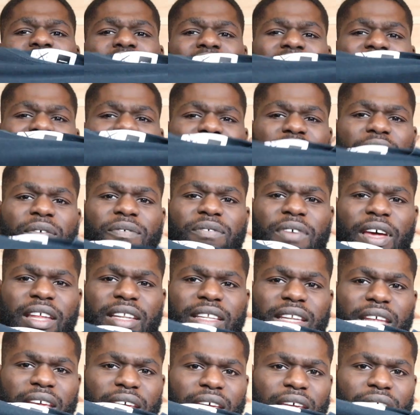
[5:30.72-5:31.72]
got that kind of
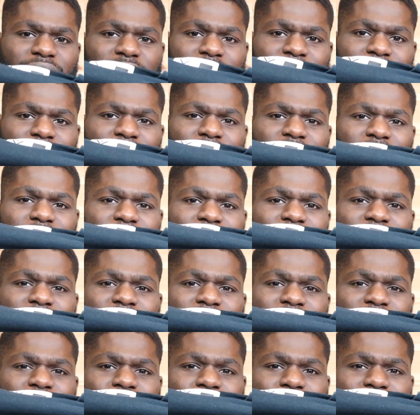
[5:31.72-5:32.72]
Fendi
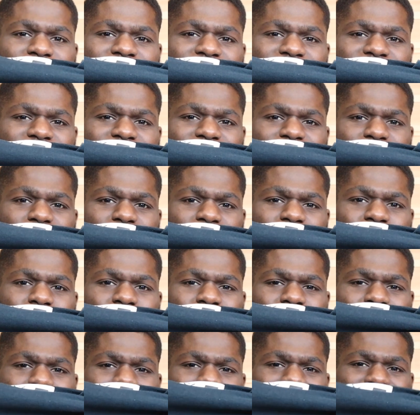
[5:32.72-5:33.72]
looking kind of
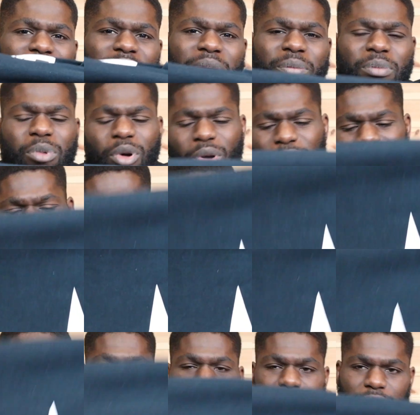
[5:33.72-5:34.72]
logo on it, but
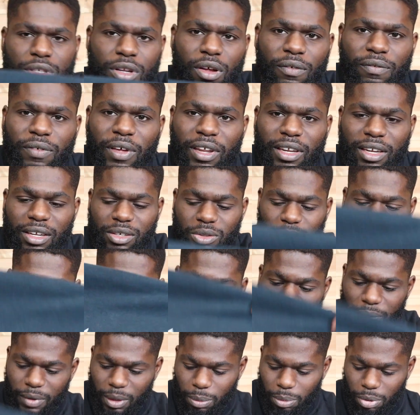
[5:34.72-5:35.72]
Obviously not Fendi, so I
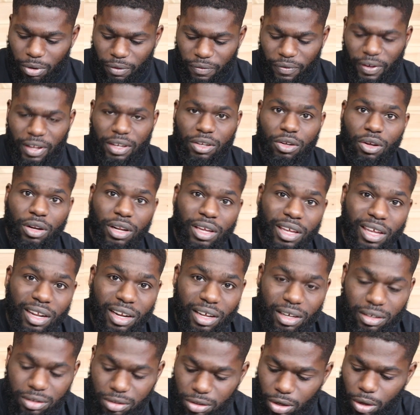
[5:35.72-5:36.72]
can't really put Fendi on it, can
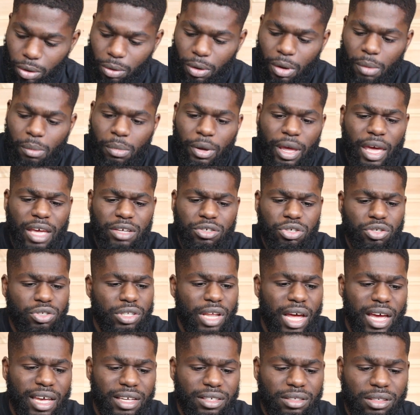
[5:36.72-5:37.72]
I? So, but yeah, it's just
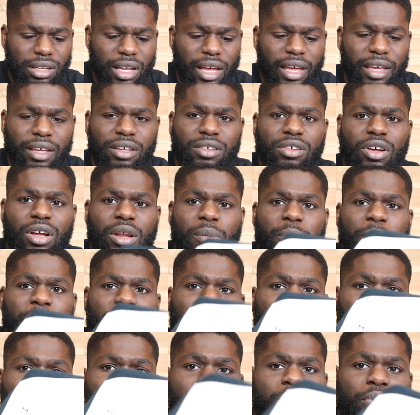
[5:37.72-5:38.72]
nice. Like, got a
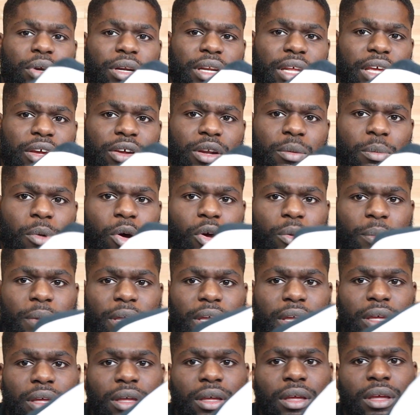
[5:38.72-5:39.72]
big little print here at the bottom
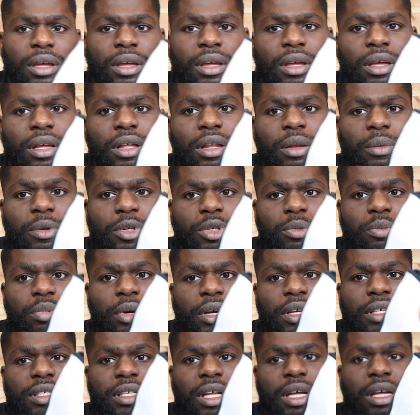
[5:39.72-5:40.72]
here. Let me just
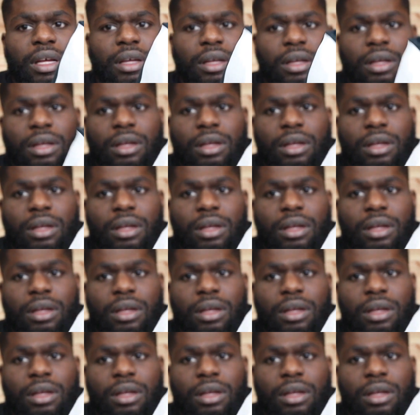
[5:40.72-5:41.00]
press that.